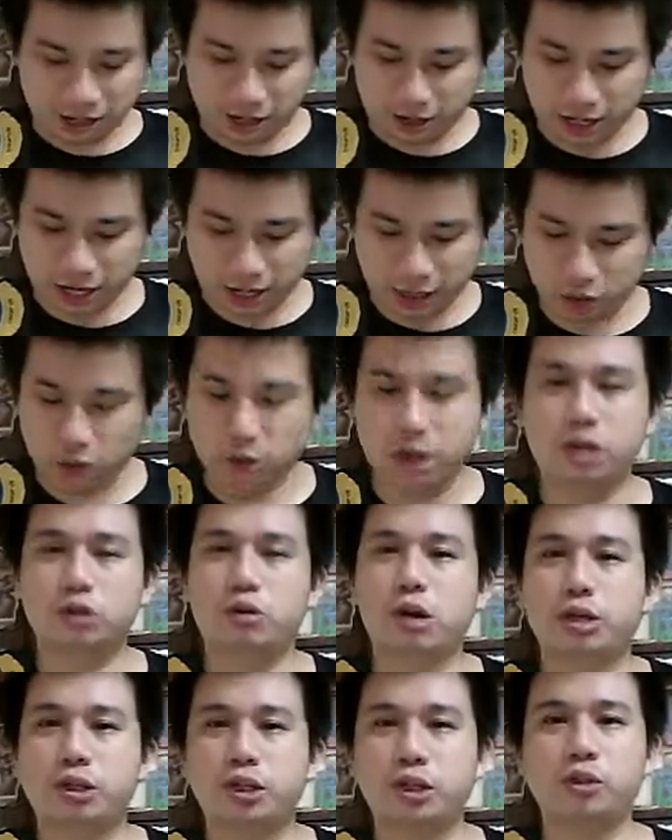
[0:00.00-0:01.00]
Okay, so this
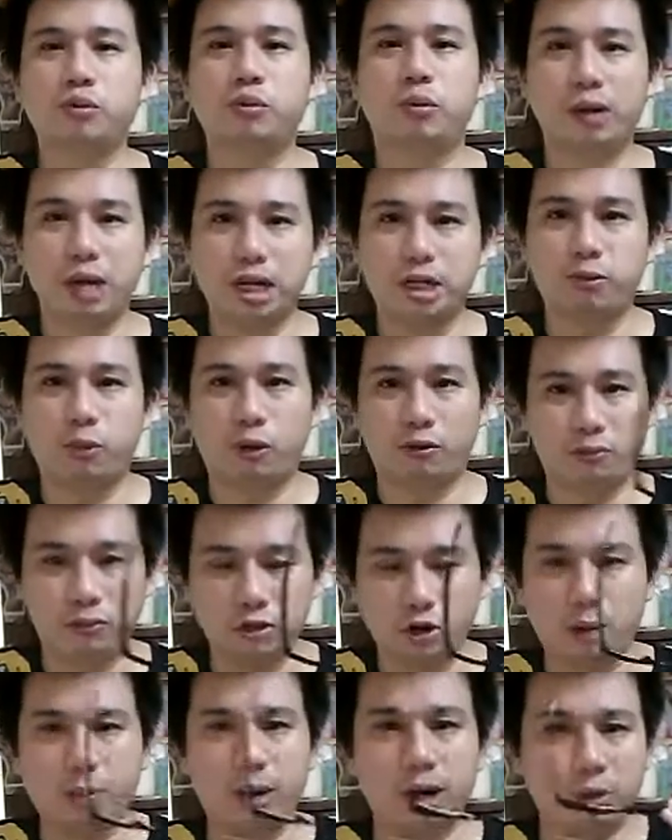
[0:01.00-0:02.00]
question is what is from
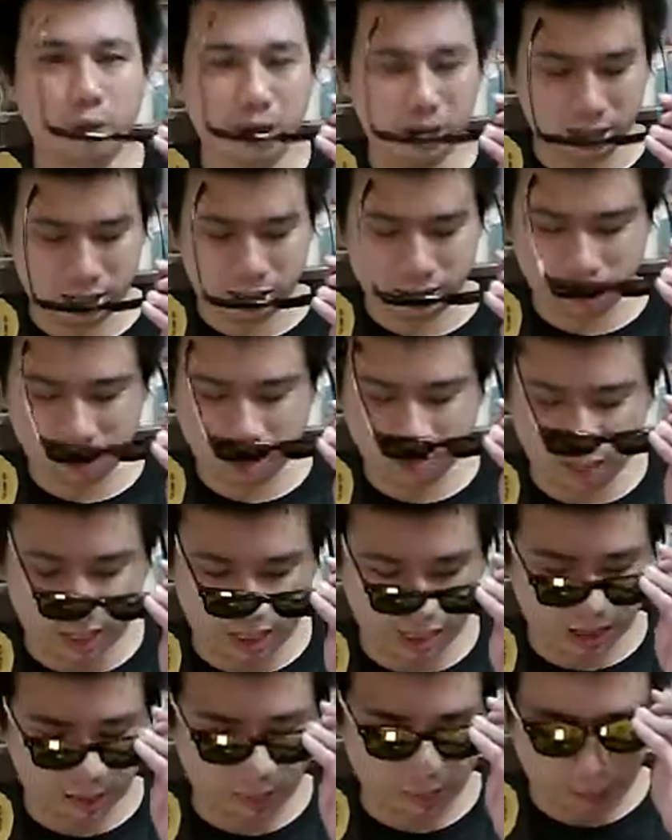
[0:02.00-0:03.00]
Robert Craig asking
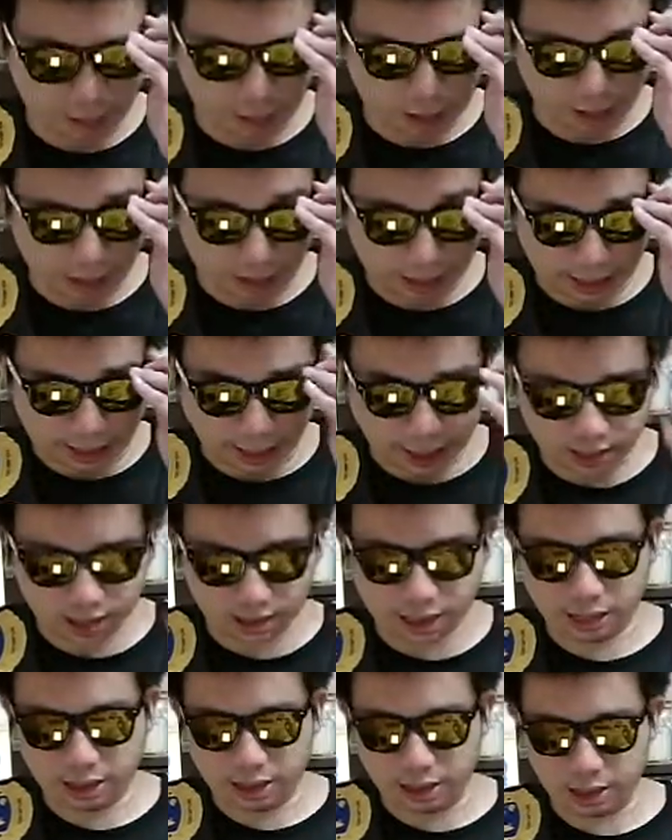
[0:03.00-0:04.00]
me, okay,
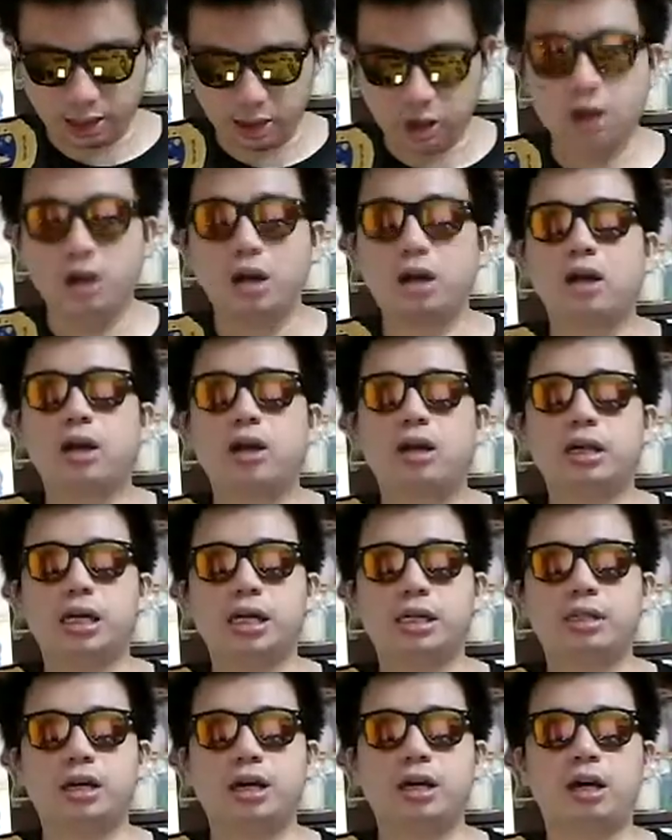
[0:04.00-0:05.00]
saying,
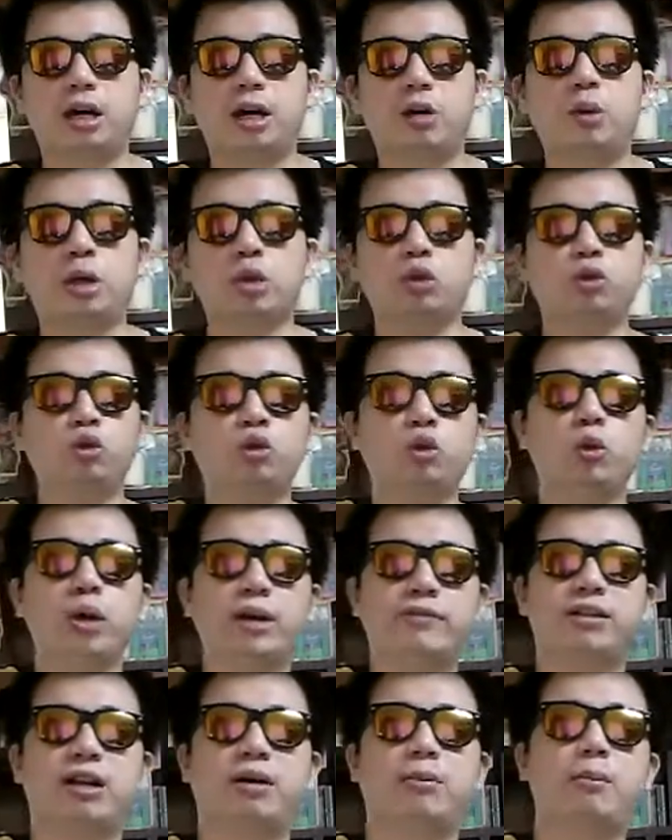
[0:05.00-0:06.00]
he say, what to do
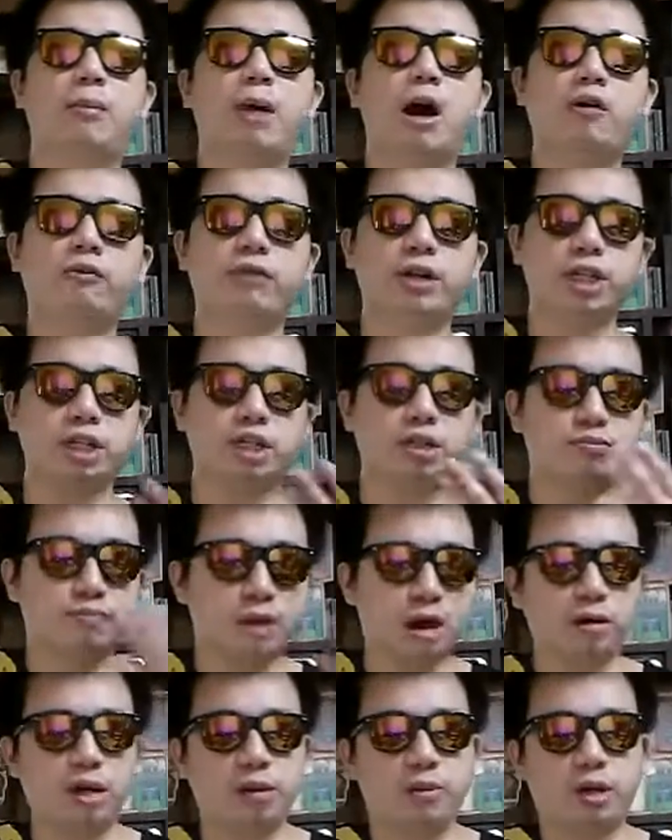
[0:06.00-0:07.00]
if the mouth is
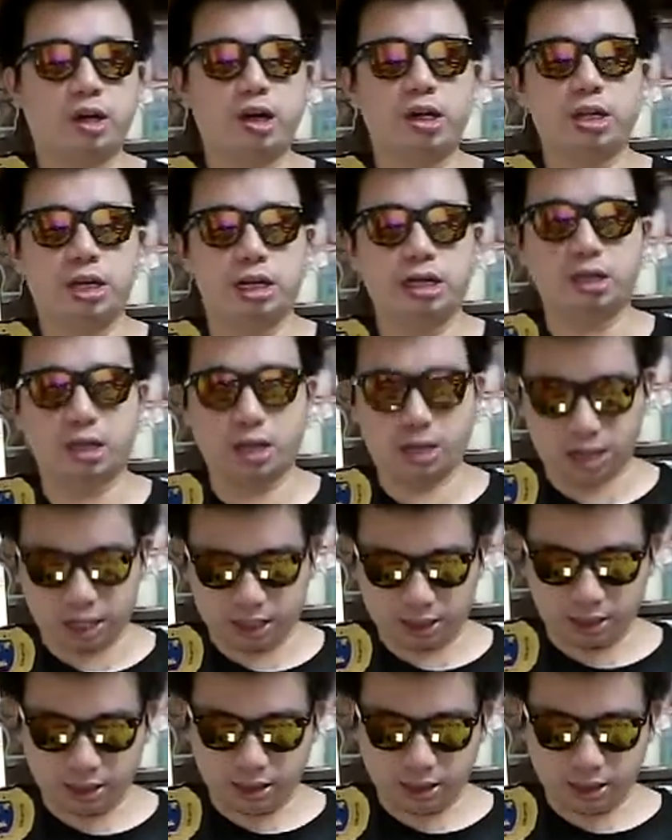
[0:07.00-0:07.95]
smelly, because he say that,